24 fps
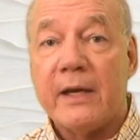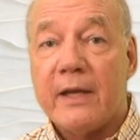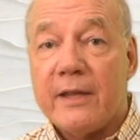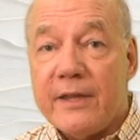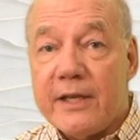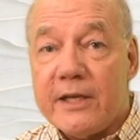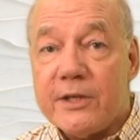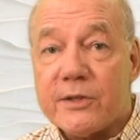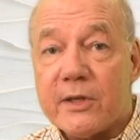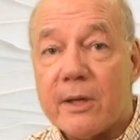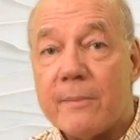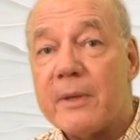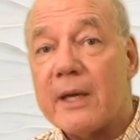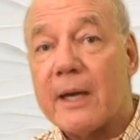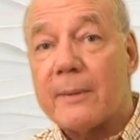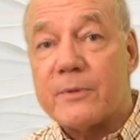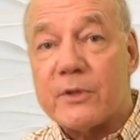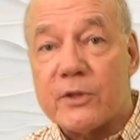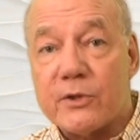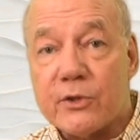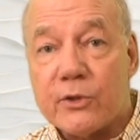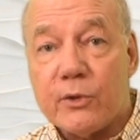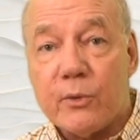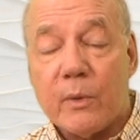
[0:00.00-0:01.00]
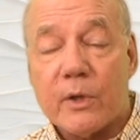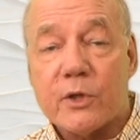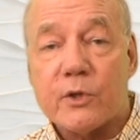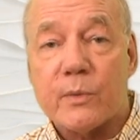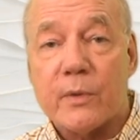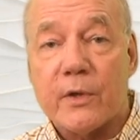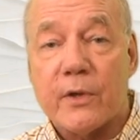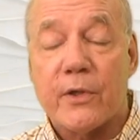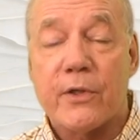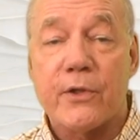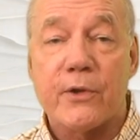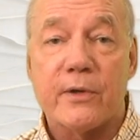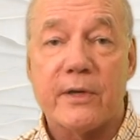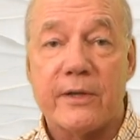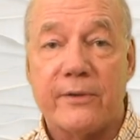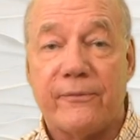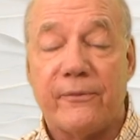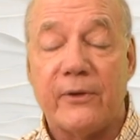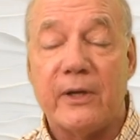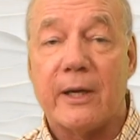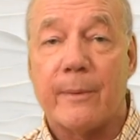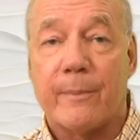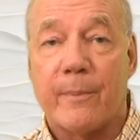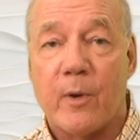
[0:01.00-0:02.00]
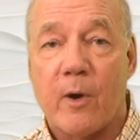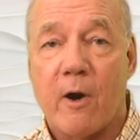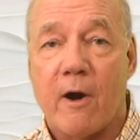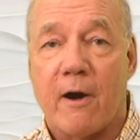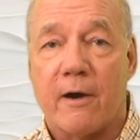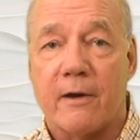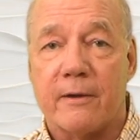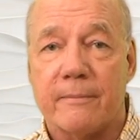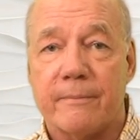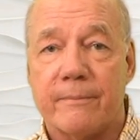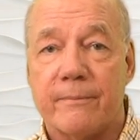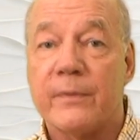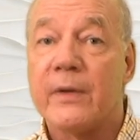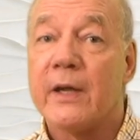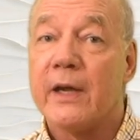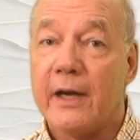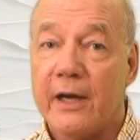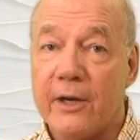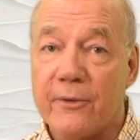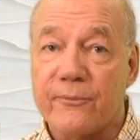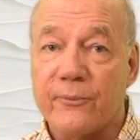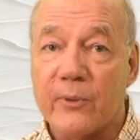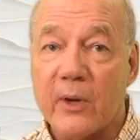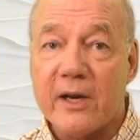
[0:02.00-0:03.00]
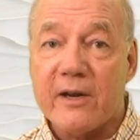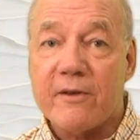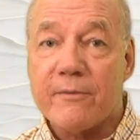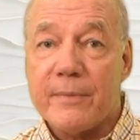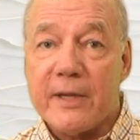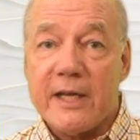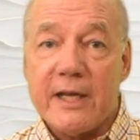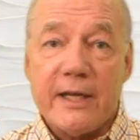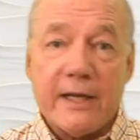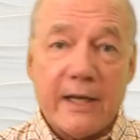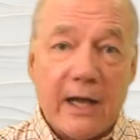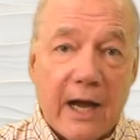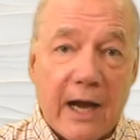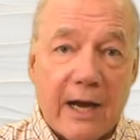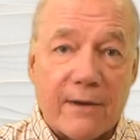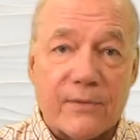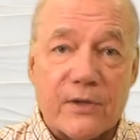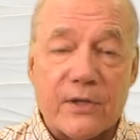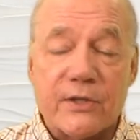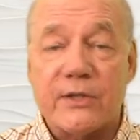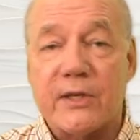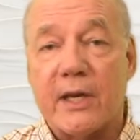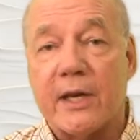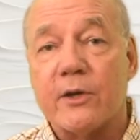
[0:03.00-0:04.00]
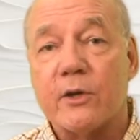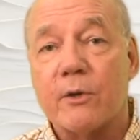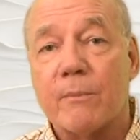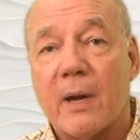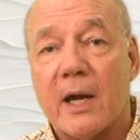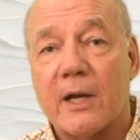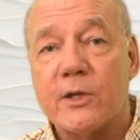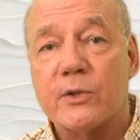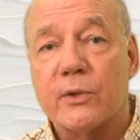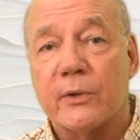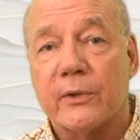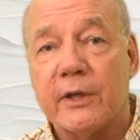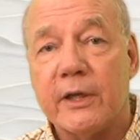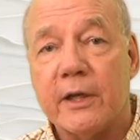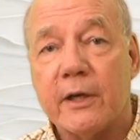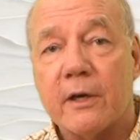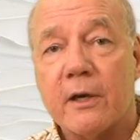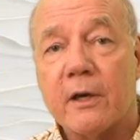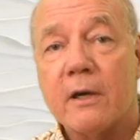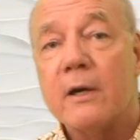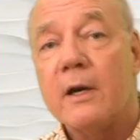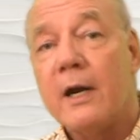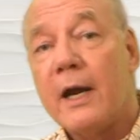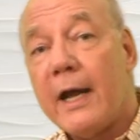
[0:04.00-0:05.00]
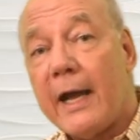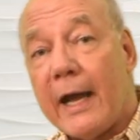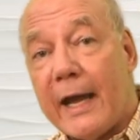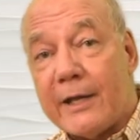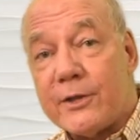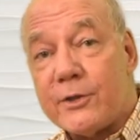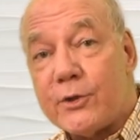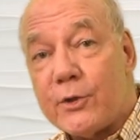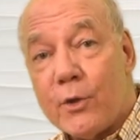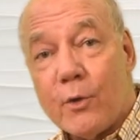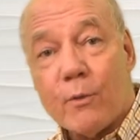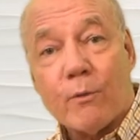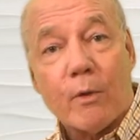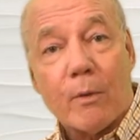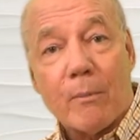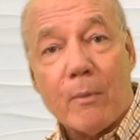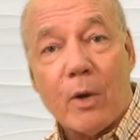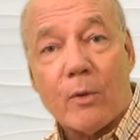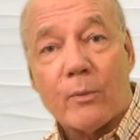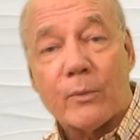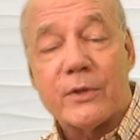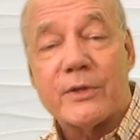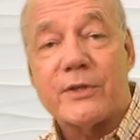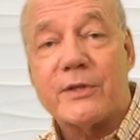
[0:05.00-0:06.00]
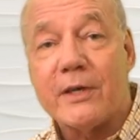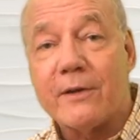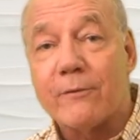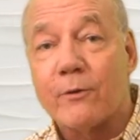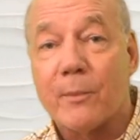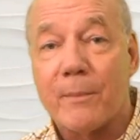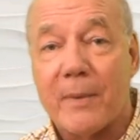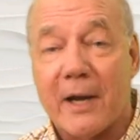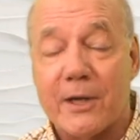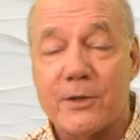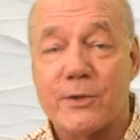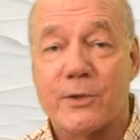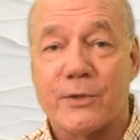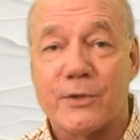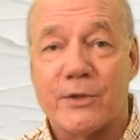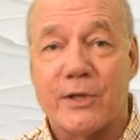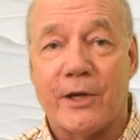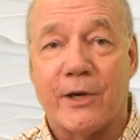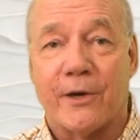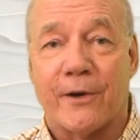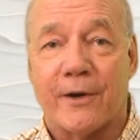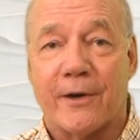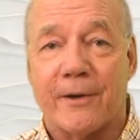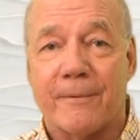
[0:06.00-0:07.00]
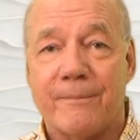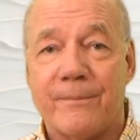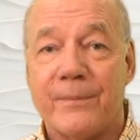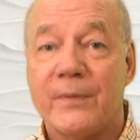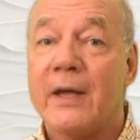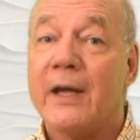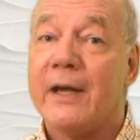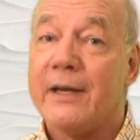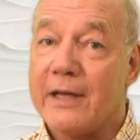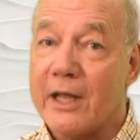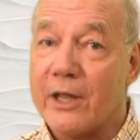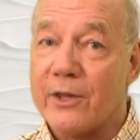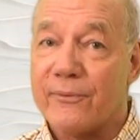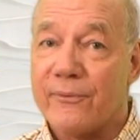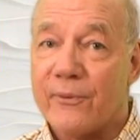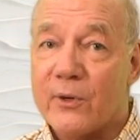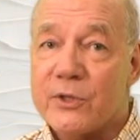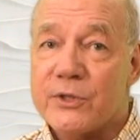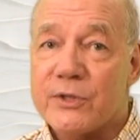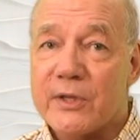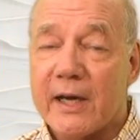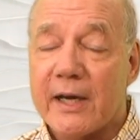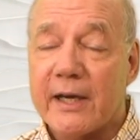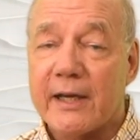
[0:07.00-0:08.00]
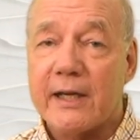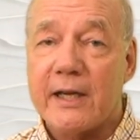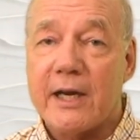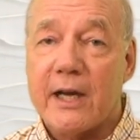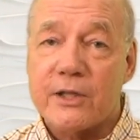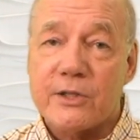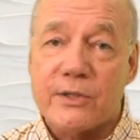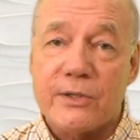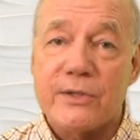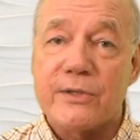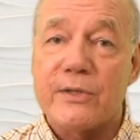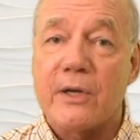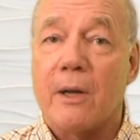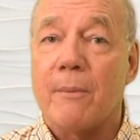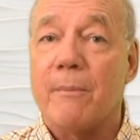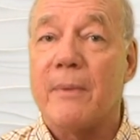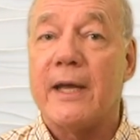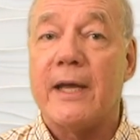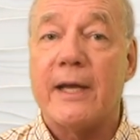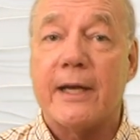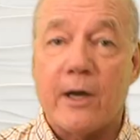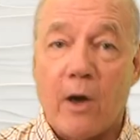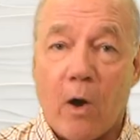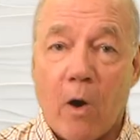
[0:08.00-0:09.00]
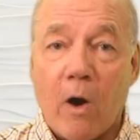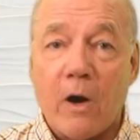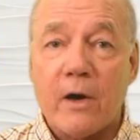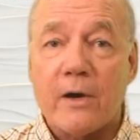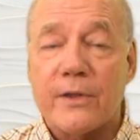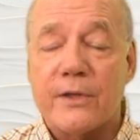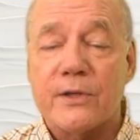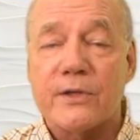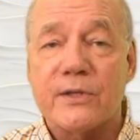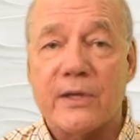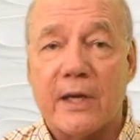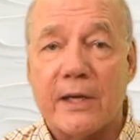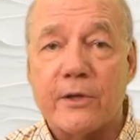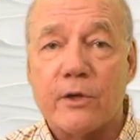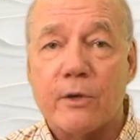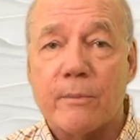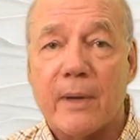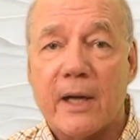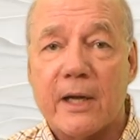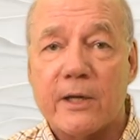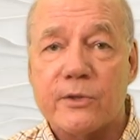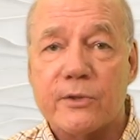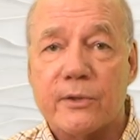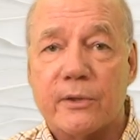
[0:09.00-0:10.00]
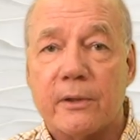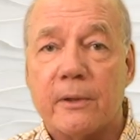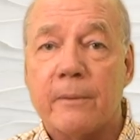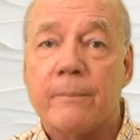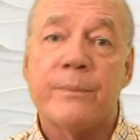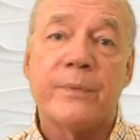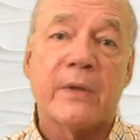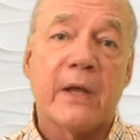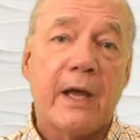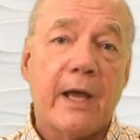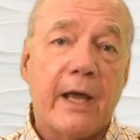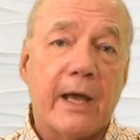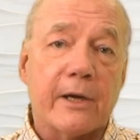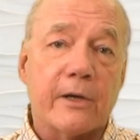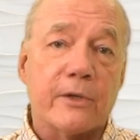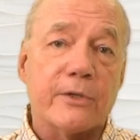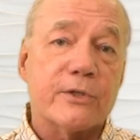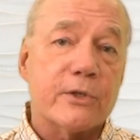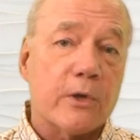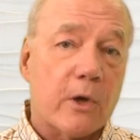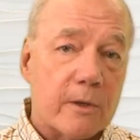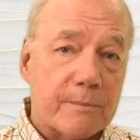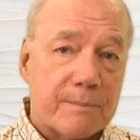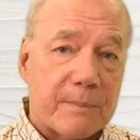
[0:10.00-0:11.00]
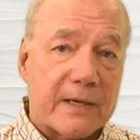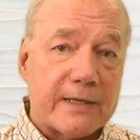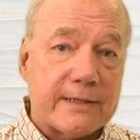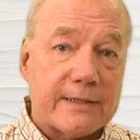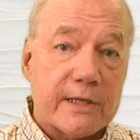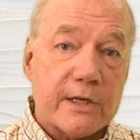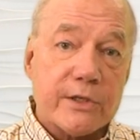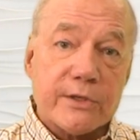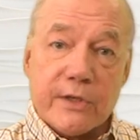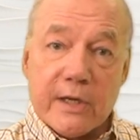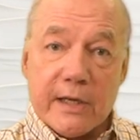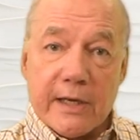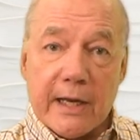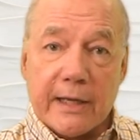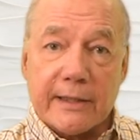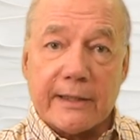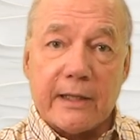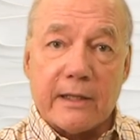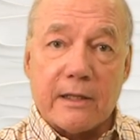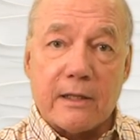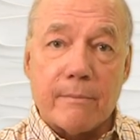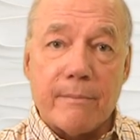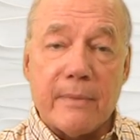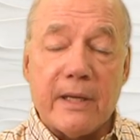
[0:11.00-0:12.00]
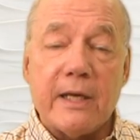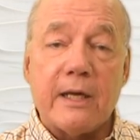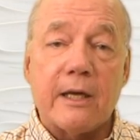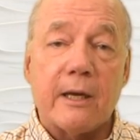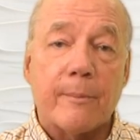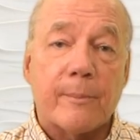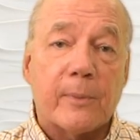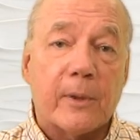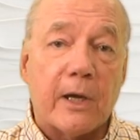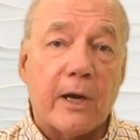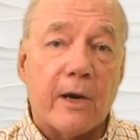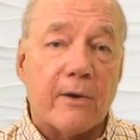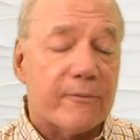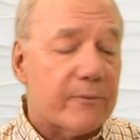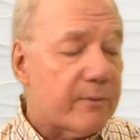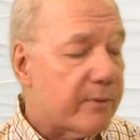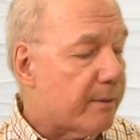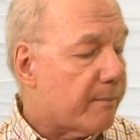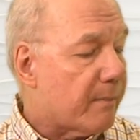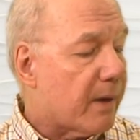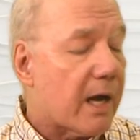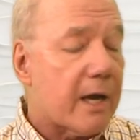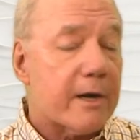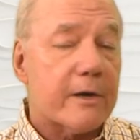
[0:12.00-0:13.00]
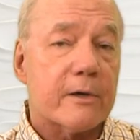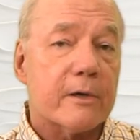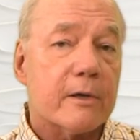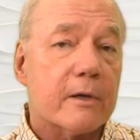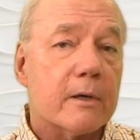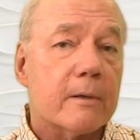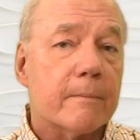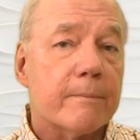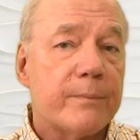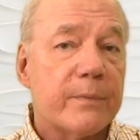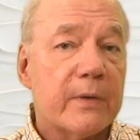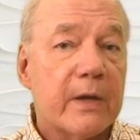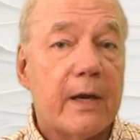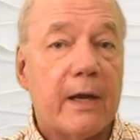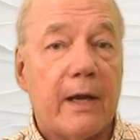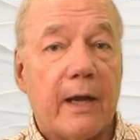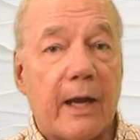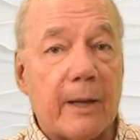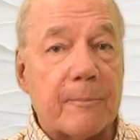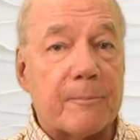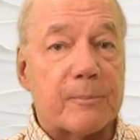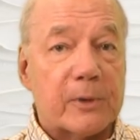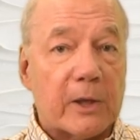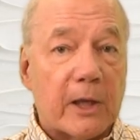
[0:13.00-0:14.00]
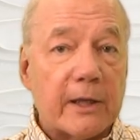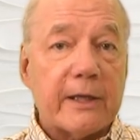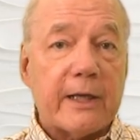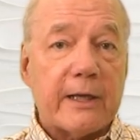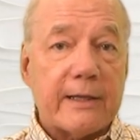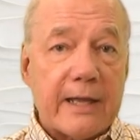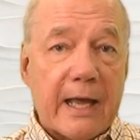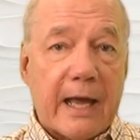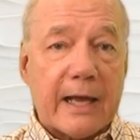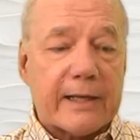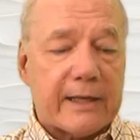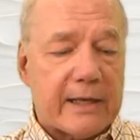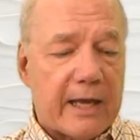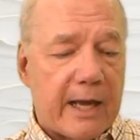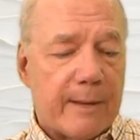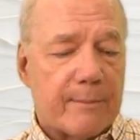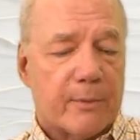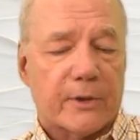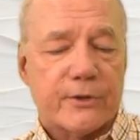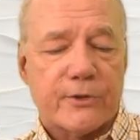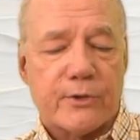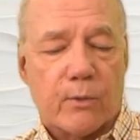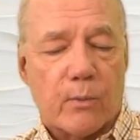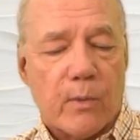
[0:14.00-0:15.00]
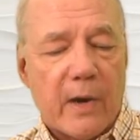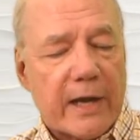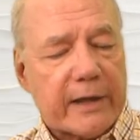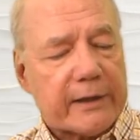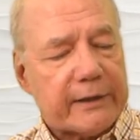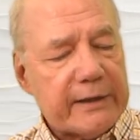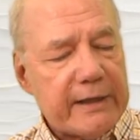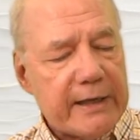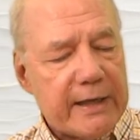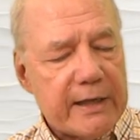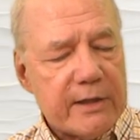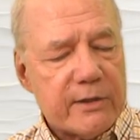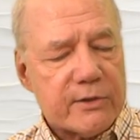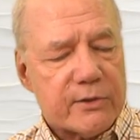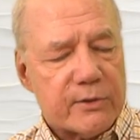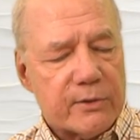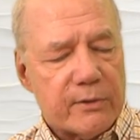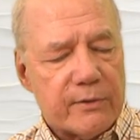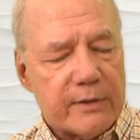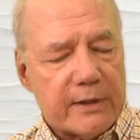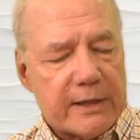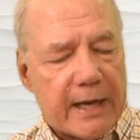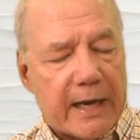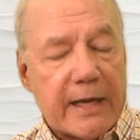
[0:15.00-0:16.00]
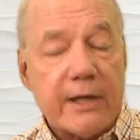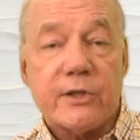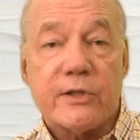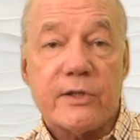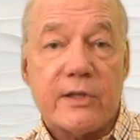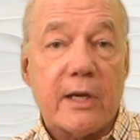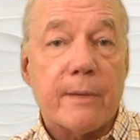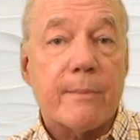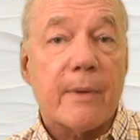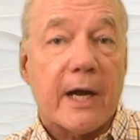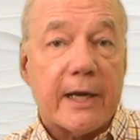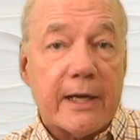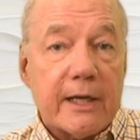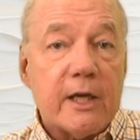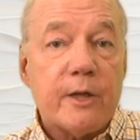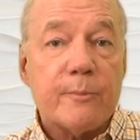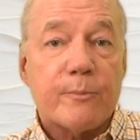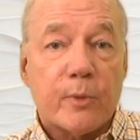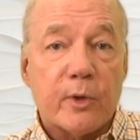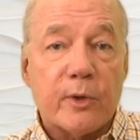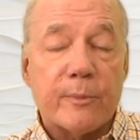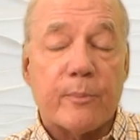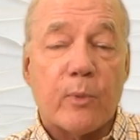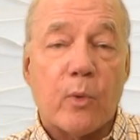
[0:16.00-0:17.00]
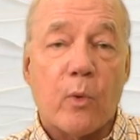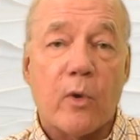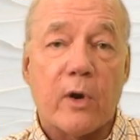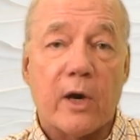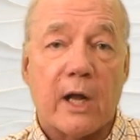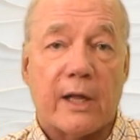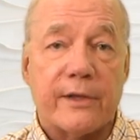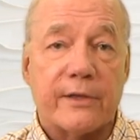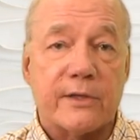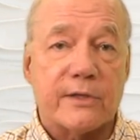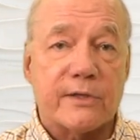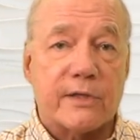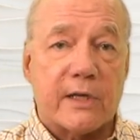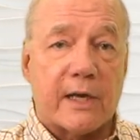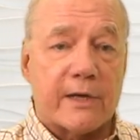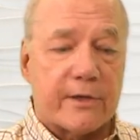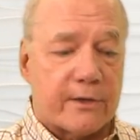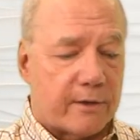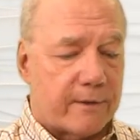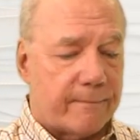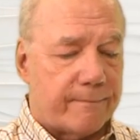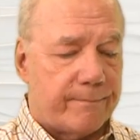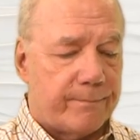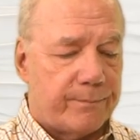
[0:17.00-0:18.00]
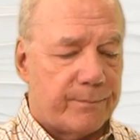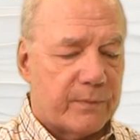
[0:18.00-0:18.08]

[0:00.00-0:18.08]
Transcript: These can be up to 230 feet apart. In front of me, I have the sender module here and two remote receiver modules here. Now the first set of connections I'll make are to the sender module, and I'll start by disconnecting the media player from the monitor and plugging that cable directly into the HDMI input port on the sender.